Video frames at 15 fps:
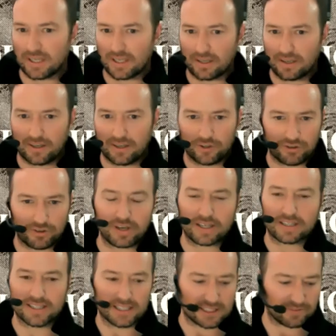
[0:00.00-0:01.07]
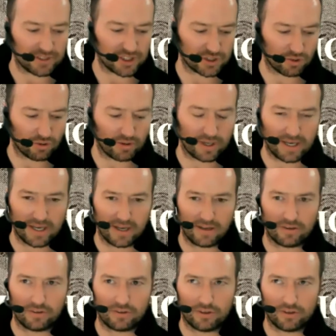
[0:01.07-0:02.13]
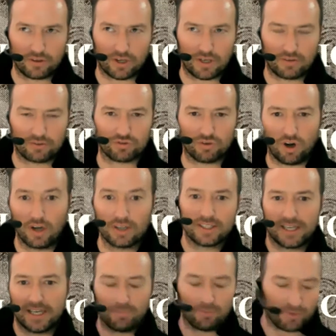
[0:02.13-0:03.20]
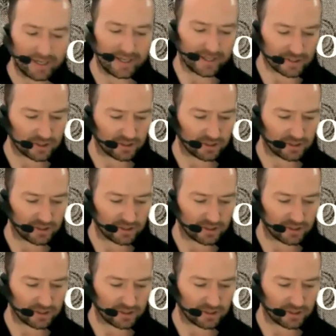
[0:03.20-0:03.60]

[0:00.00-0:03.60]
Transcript: and you do get a sense of a story, and you're kind of drawn to keep reading.